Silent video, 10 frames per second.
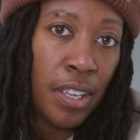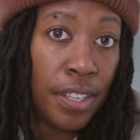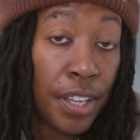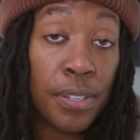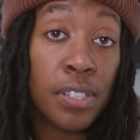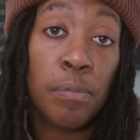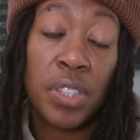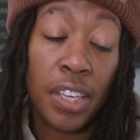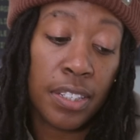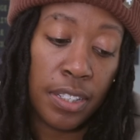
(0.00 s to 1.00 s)
yeah, there's some
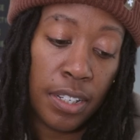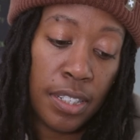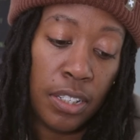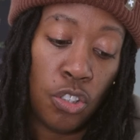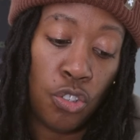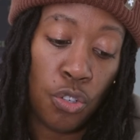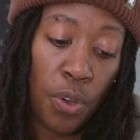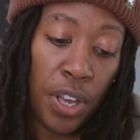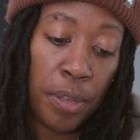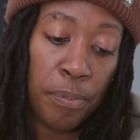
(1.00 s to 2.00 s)
things there to
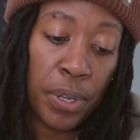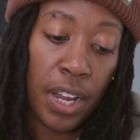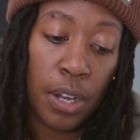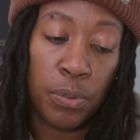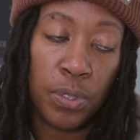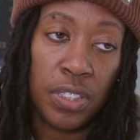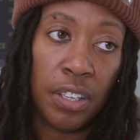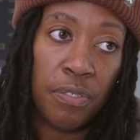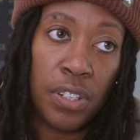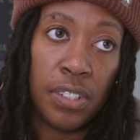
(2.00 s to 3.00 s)
enjoy, but I will
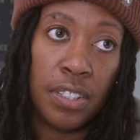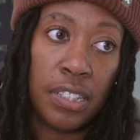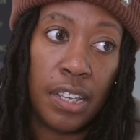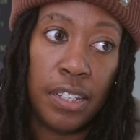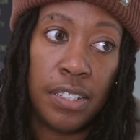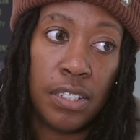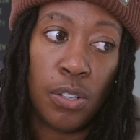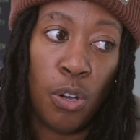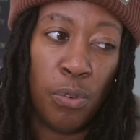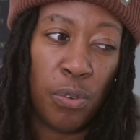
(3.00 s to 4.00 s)
definitely say just
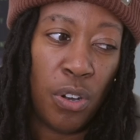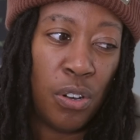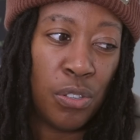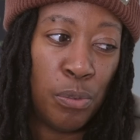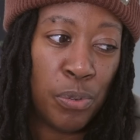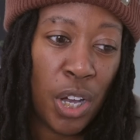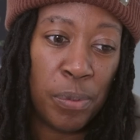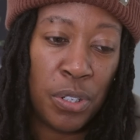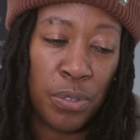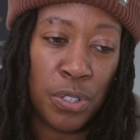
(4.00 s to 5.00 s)
overall, you'll
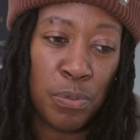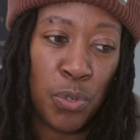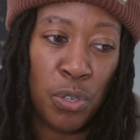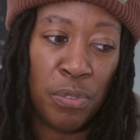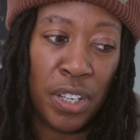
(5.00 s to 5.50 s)
probably notice more of